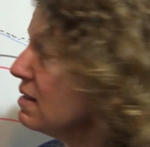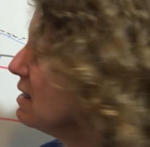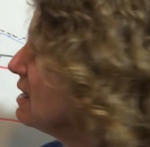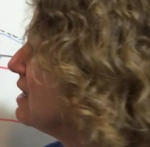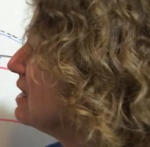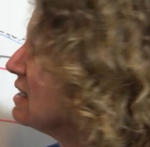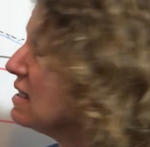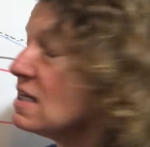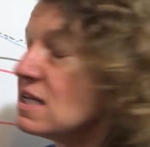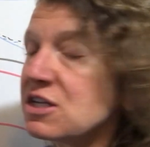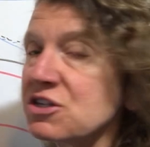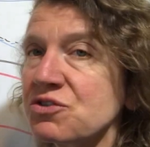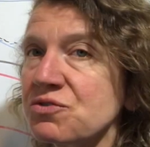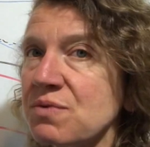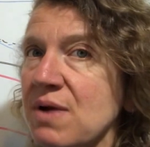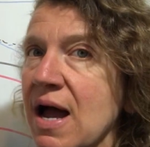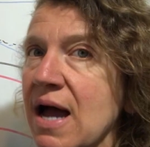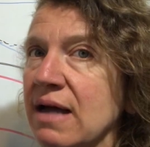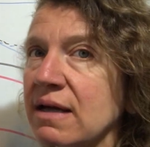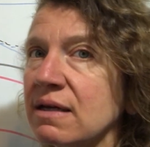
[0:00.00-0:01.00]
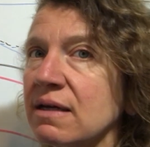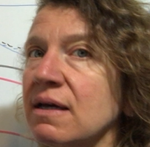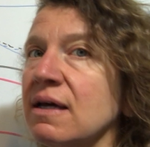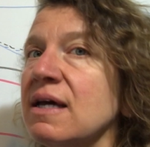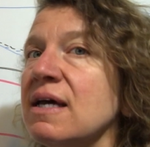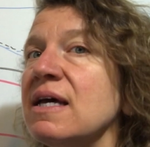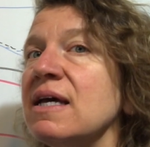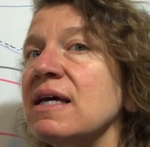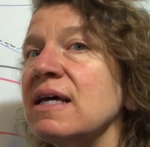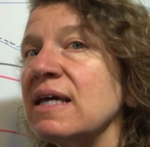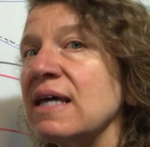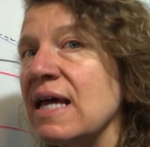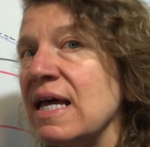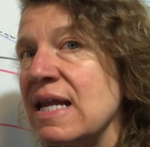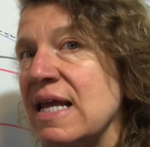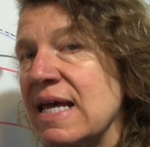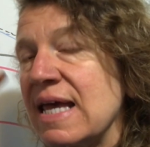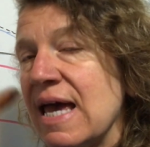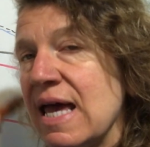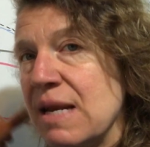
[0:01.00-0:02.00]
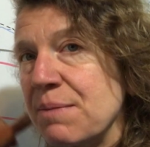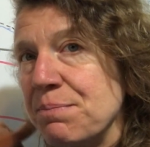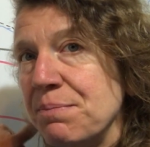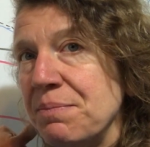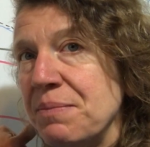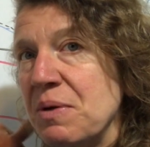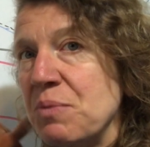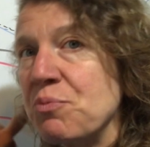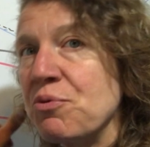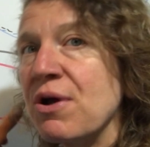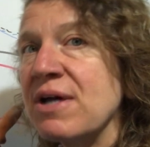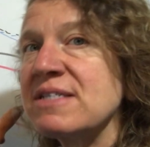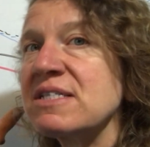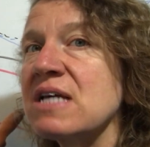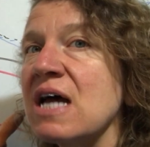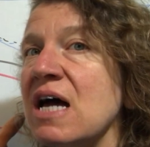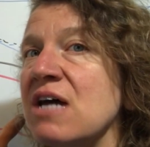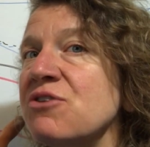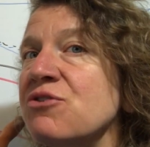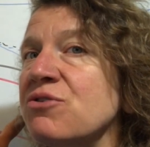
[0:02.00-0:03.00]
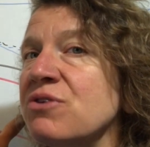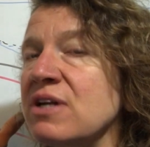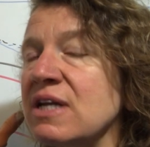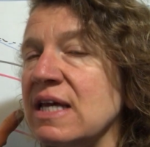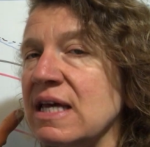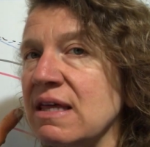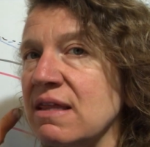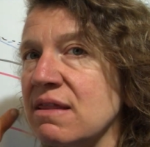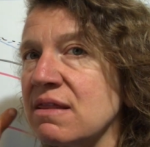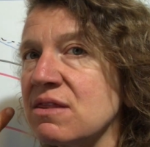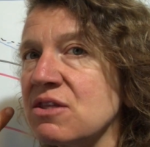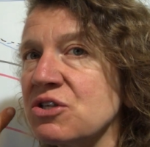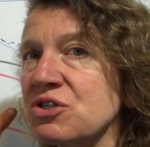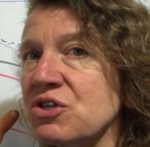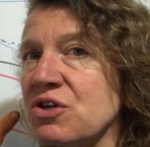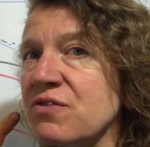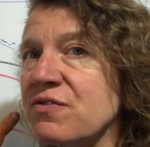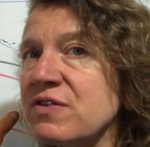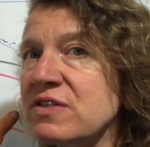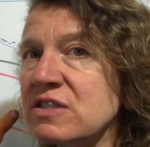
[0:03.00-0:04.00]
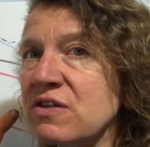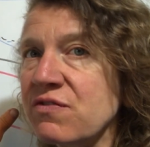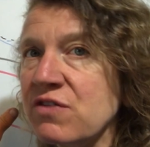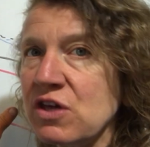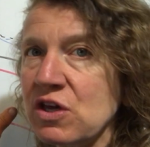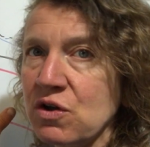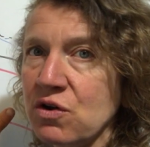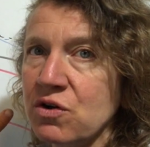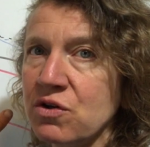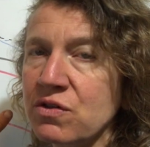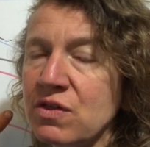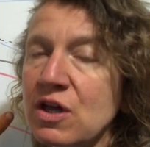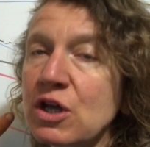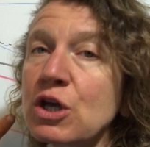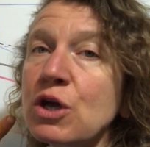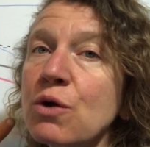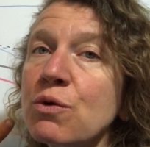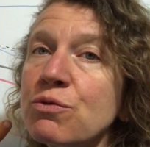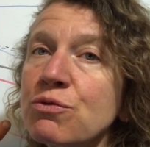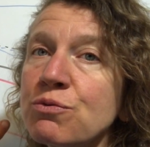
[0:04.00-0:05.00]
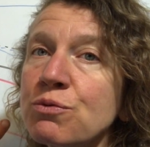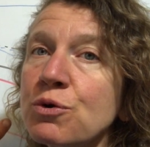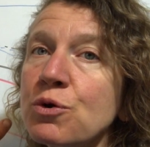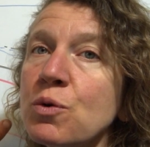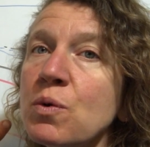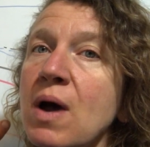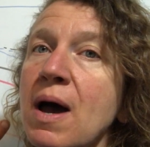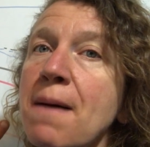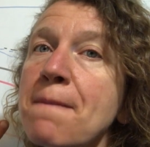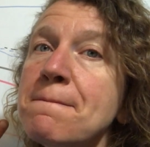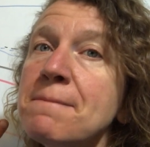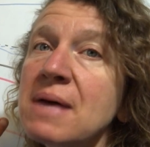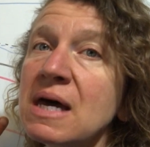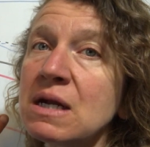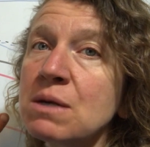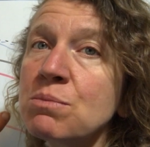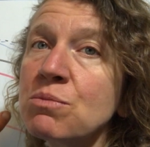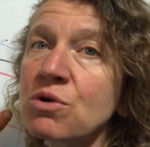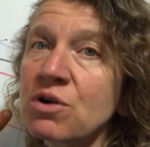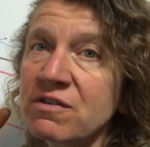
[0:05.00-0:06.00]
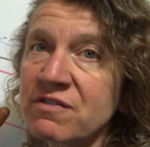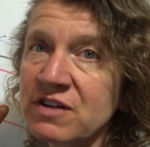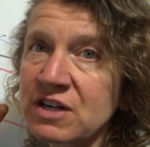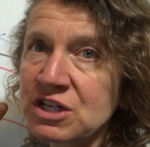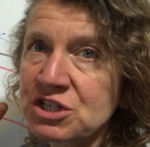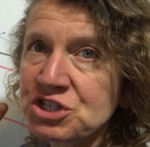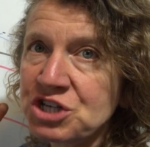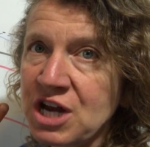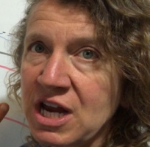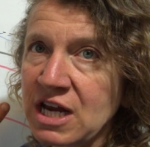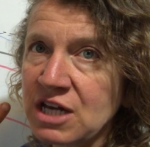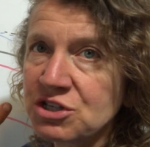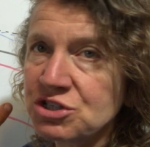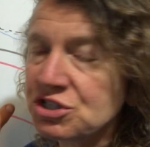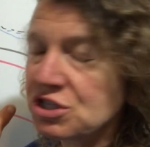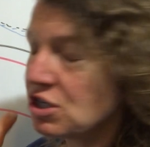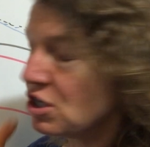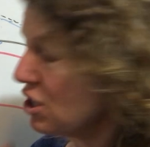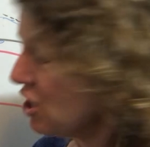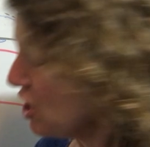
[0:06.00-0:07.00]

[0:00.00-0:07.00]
igneous rock can again be pressed underneath the surface of the Earth and go through a metamorphic change.